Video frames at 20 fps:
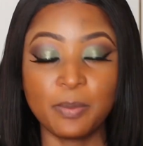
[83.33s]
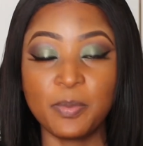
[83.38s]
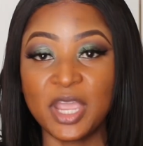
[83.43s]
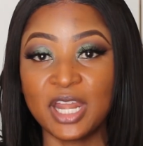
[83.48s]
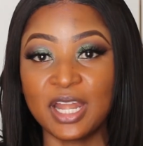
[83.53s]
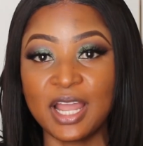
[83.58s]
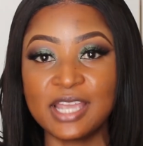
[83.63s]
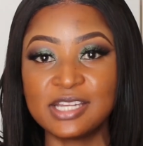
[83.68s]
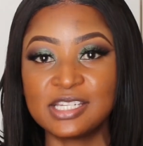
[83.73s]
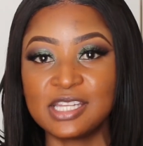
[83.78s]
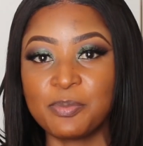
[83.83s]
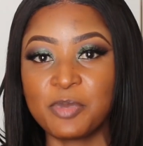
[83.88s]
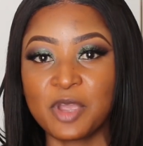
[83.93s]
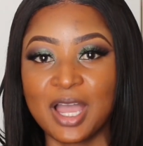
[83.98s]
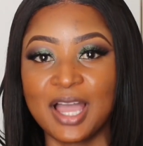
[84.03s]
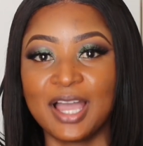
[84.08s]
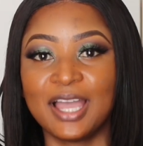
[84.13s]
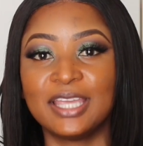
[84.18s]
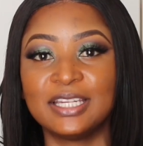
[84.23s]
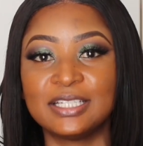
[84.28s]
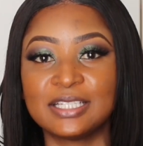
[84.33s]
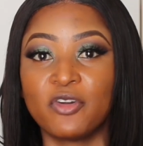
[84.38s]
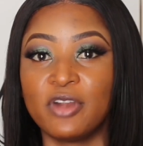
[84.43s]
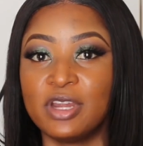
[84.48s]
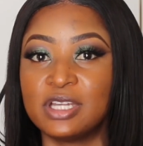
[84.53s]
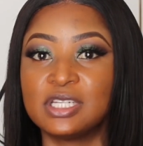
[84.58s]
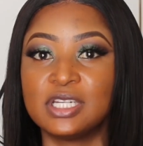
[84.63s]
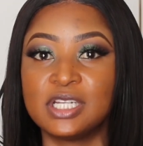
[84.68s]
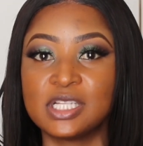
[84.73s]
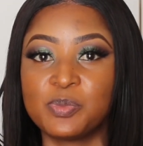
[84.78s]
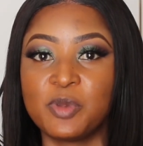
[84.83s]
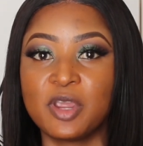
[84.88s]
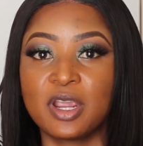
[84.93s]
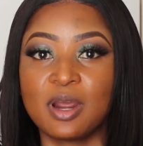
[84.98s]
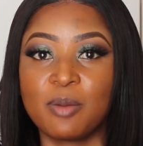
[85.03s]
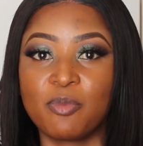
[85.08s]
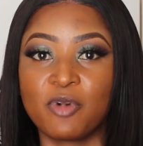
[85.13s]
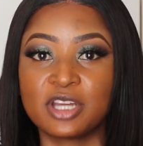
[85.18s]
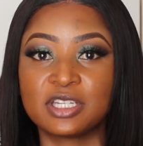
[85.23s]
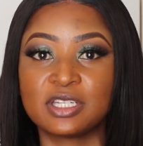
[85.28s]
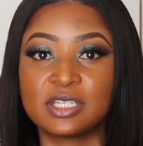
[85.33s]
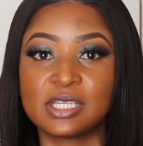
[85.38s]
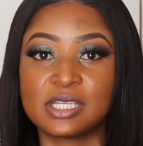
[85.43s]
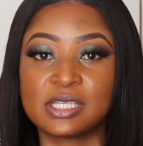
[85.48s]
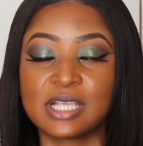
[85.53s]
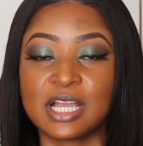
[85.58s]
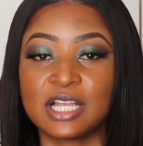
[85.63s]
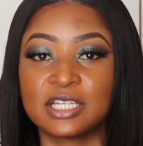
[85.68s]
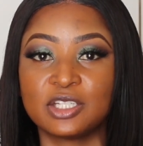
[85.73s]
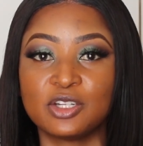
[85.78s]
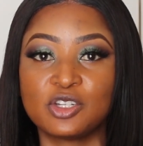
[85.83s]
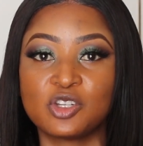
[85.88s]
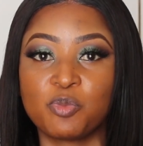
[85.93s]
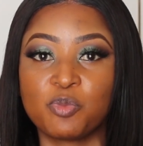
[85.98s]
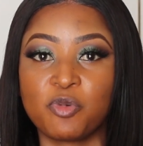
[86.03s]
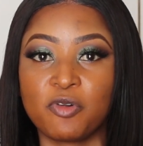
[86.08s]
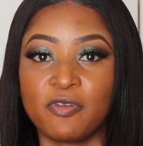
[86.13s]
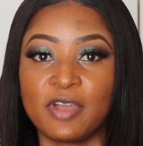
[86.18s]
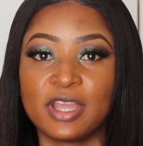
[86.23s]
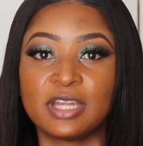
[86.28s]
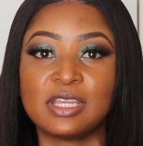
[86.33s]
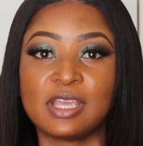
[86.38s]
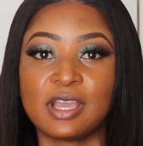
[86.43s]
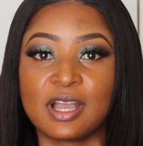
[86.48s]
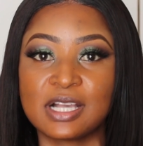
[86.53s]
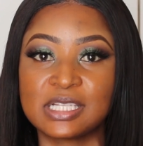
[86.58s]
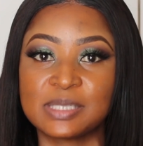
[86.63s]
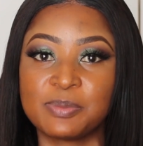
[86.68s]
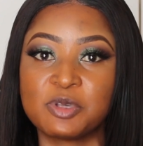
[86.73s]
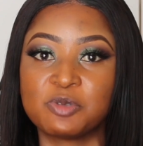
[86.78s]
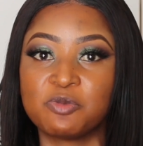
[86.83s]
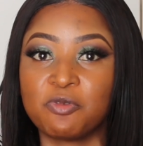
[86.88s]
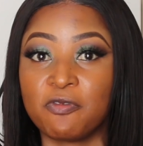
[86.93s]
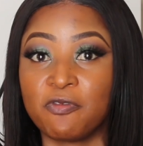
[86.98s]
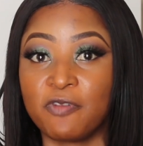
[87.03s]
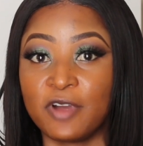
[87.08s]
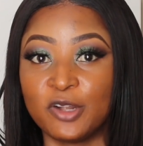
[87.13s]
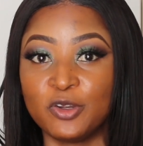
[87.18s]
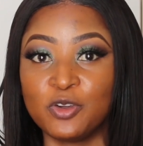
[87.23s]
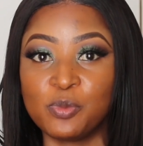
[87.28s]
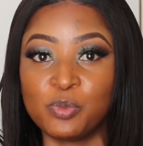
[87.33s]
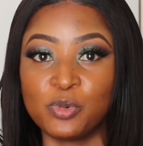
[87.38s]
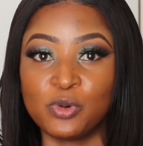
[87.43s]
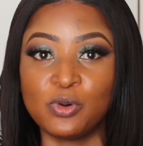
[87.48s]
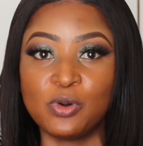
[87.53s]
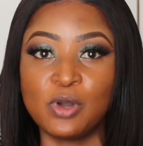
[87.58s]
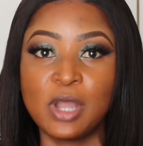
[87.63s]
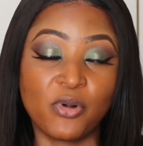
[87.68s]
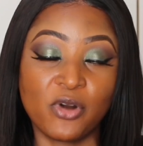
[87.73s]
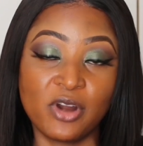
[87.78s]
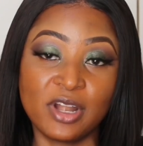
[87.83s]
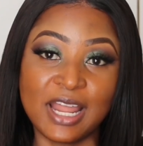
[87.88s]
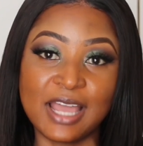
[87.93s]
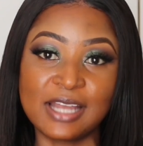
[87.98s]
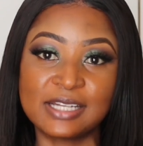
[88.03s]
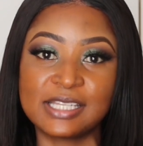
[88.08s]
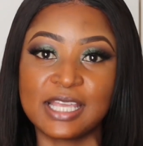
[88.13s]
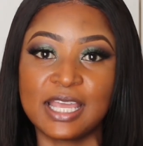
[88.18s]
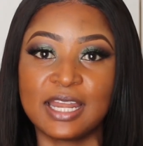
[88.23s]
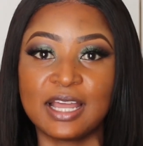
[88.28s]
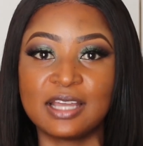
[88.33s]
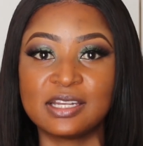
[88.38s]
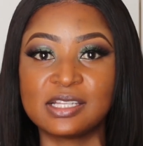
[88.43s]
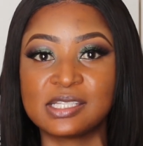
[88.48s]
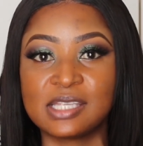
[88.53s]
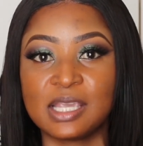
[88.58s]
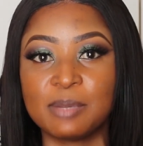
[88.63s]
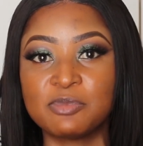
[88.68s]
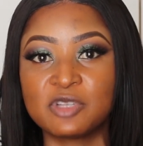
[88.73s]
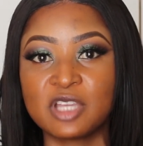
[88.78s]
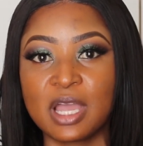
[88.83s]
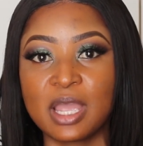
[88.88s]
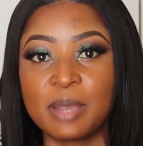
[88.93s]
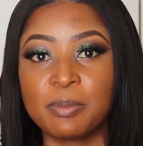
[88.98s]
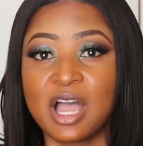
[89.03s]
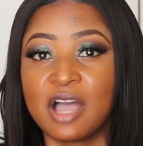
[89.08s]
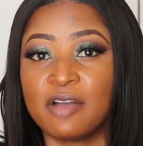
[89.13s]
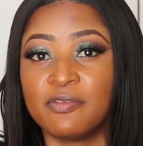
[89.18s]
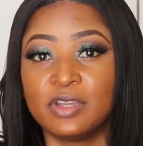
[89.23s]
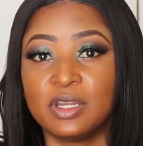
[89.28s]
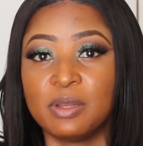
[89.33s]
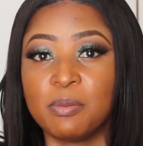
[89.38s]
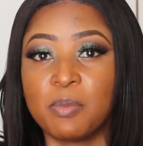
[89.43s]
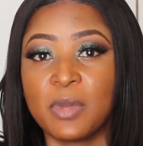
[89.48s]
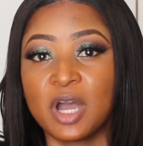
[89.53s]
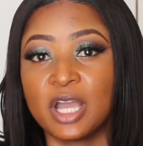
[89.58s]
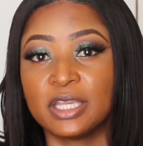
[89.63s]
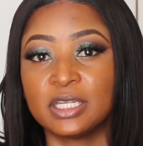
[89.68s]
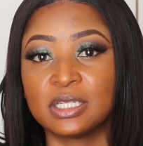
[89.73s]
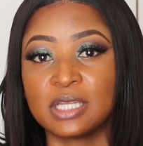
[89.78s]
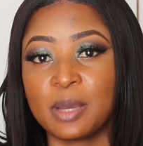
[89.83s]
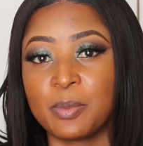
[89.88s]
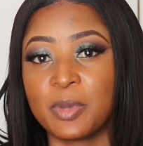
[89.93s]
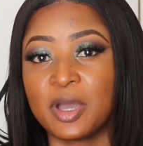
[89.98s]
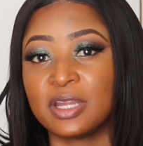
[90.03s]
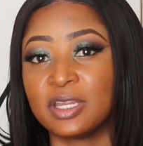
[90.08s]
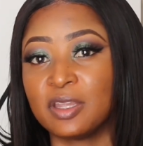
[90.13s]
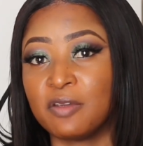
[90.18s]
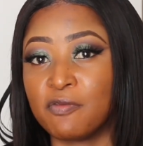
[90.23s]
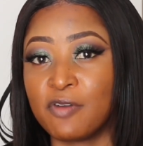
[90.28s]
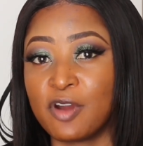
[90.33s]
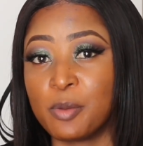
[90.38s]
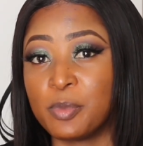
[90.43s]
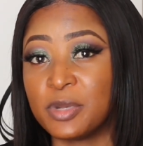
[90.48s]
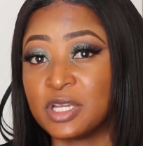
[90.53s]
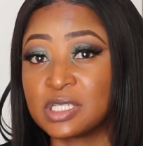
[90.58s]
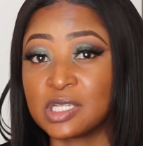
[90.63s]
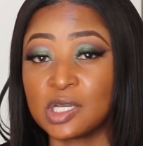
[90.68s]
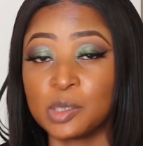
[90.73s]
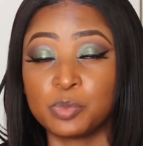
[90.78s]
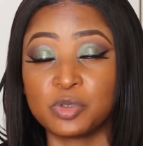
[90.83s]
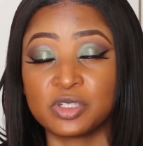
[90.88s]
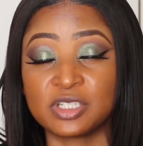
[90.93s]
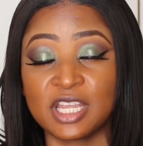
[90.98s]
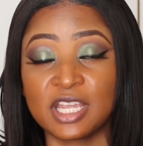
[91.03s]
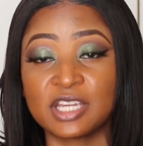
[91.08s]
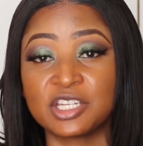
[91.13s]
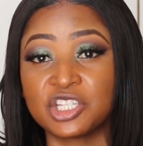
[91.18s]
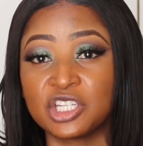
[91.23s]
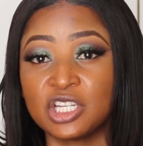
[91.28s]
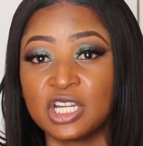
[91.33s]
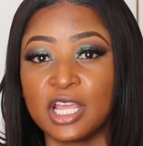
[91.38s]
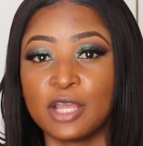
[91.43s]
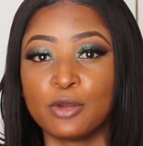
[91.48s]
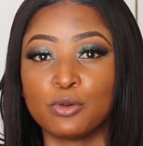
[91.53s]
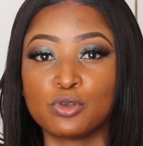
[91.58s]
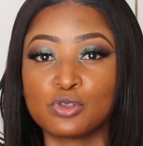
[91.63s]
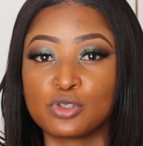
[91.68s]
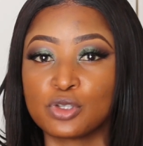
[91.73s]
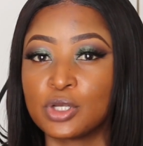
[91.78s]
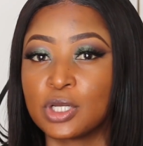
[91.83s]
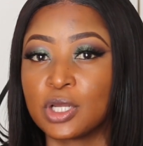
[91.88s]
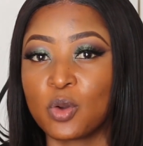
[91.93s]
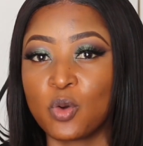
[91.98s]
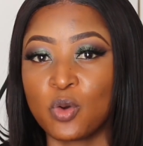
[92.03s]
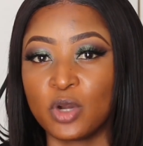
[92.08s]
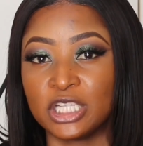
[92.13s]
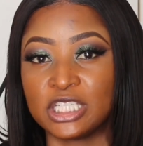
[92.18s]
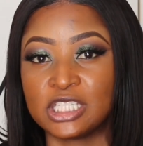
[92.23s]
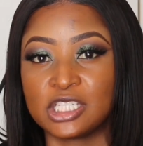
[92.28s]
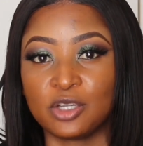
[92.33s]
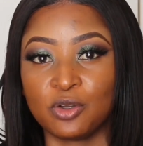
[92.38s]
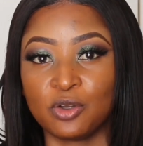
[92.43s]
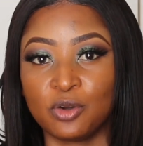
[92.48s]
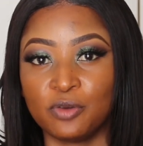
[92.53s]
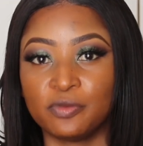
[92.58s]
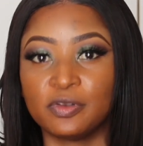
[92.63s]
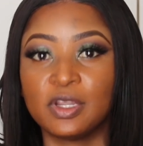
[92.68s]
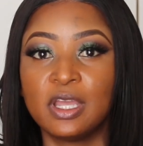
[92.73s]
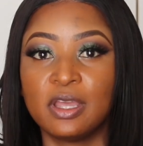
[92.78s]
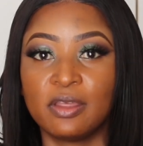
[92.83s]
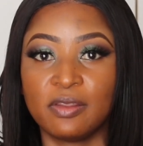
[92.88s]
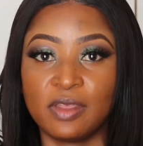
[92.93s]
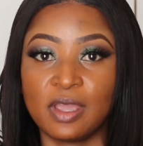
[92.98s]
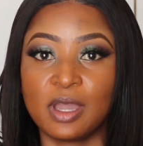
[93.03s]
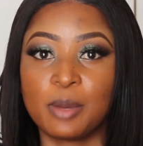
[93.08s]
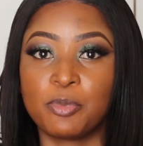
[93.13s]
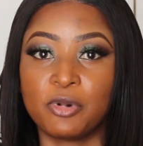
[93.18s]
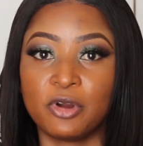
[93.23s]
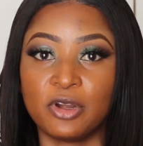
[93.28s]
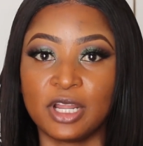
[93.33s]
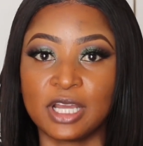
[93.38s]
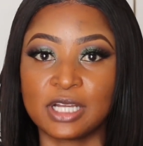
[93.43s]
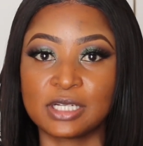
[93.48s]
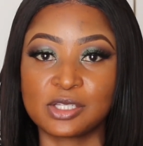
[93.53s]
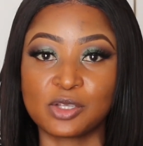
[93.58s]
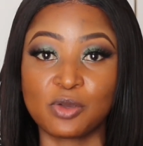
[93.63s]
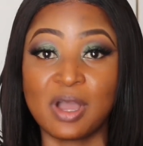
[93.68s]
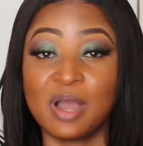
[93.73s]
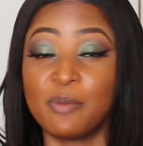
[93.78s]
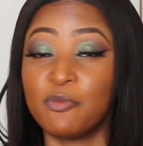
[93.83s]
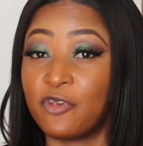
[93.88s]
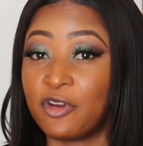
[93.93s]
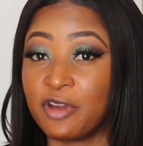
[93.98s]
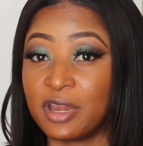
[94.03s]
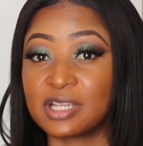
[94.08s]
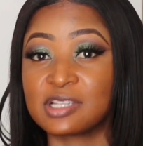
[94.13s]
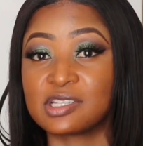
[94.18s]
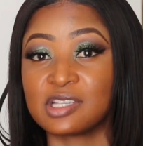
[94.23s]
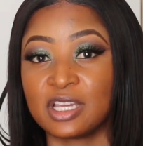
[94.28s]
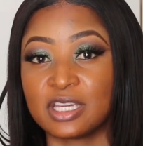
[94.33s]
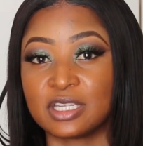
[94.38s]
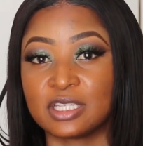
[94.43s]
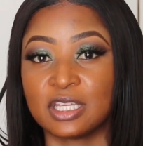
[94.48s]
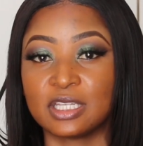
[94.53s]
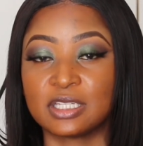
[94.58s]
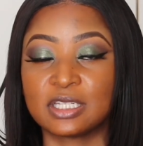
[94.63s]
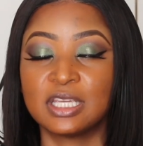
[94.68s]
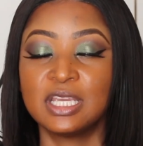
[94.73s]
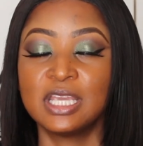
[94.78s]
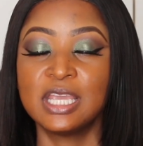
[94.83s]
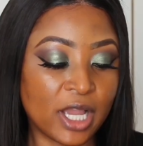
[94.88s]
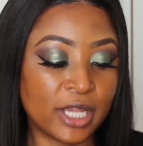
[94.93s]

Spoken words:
The main idea behind creating these makeup brushes is actually to provide their customers with valuable products, and at the same time having in mind about the environmental protection and also the quality of their products. So I'm very excited.